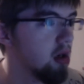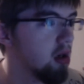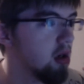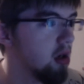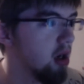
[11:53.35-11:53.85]

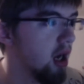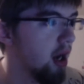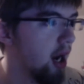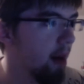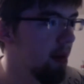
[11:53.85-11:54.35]
gonna
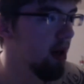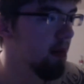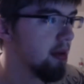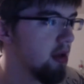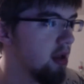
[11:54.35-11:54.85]
hop
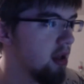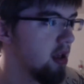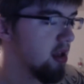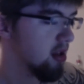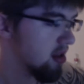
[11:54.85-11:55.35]
up
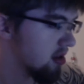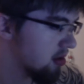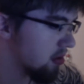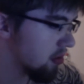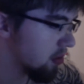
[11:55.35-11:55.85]

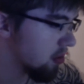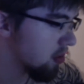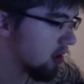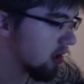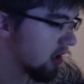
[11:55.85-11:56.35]
to
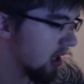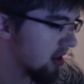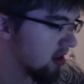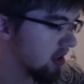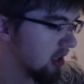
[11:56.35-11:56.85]

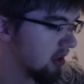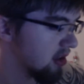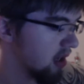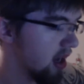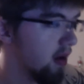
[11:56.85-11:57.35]
Gazolina.
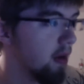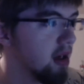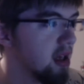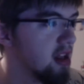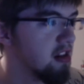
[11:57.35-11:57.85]
Now,
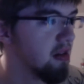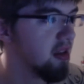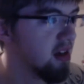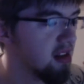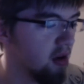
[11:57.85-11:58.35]

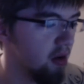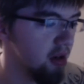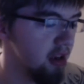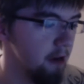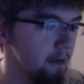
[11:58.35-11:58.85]
Gazolina's on
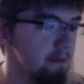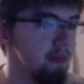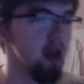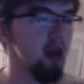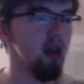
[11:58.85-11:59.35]
here.
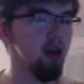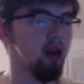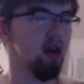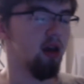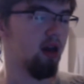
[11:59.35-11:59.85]

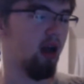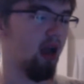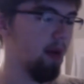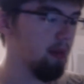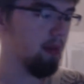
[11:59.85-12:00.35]
I'm
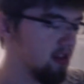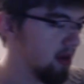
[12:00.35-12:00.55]
gonna have to make a